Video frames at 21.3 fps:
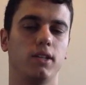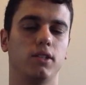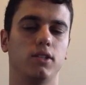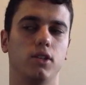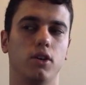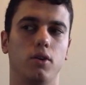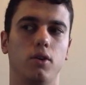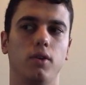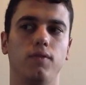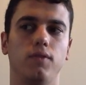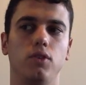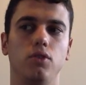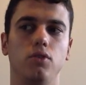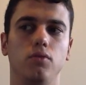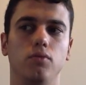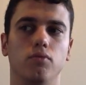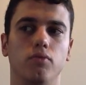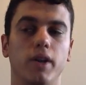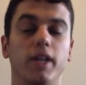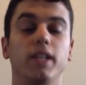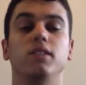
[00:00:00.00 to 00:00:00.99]
So if
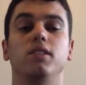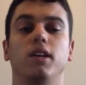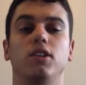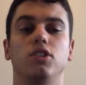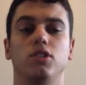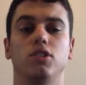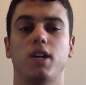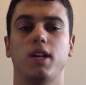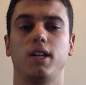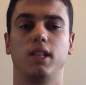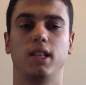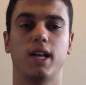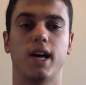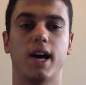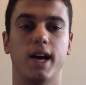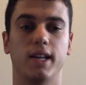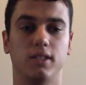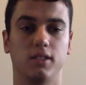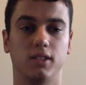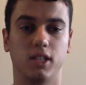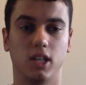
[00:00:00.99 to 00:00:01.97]
you read section A
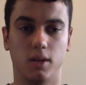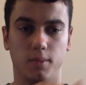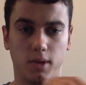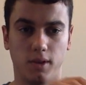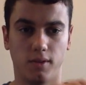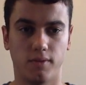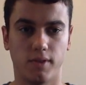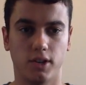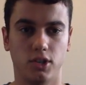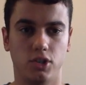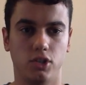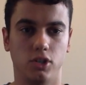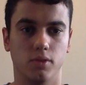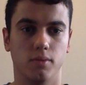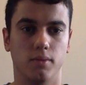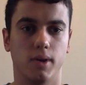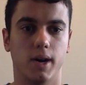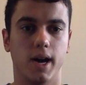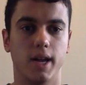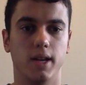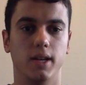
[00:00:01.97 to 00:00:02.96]
last, it's going to be fresh in your
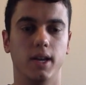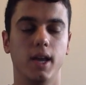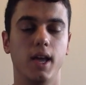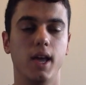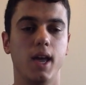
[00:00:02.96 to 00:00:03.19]
mind,